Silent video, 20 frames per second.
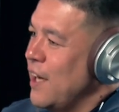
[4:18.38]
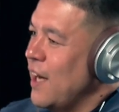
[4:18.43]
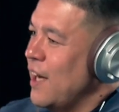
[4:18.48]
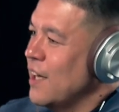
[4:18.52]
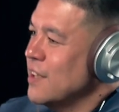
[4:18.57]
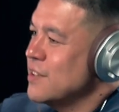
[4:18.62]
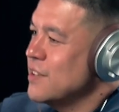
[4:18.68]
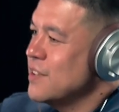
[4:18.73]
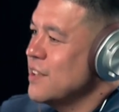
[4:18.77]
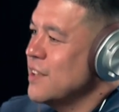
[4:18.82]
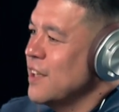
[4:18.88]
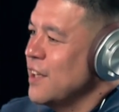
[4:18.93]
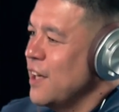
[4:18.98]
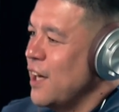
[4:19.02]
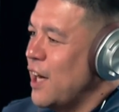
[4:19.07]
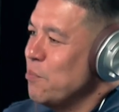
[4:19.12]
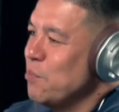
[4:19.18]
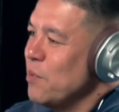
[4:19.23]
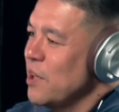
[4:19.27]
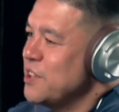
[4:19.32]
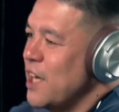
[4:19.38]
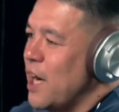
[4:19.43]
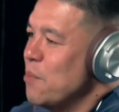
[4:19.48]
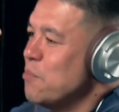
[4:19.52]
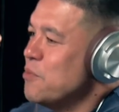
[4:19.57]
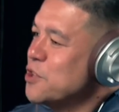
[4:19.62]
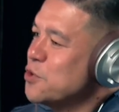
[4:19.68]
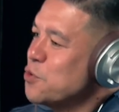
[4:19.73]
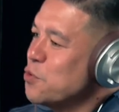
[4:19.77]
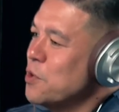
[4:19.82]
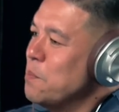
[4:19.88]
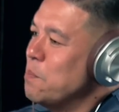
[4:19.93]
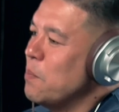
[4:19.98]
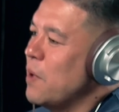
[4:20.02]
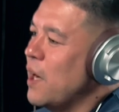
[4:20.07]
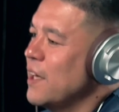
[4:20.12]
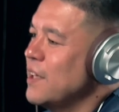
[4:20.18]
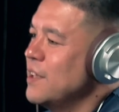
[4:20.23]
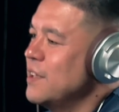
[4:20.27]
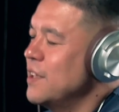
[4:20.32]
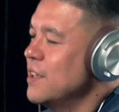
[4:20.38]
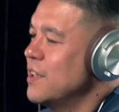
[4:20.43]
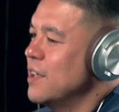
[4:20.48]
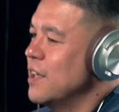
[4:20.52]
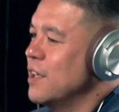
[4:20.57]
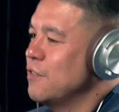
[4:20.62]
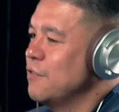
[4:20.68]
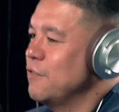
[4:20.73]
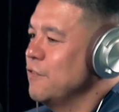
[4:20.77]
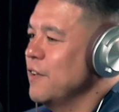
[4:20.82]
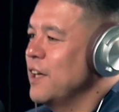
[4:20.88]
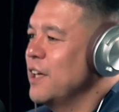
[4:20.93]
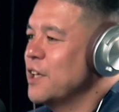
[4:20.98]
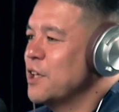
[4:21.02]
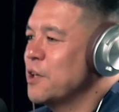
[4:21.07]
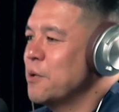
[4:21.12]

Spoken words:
as I'm just reminded of like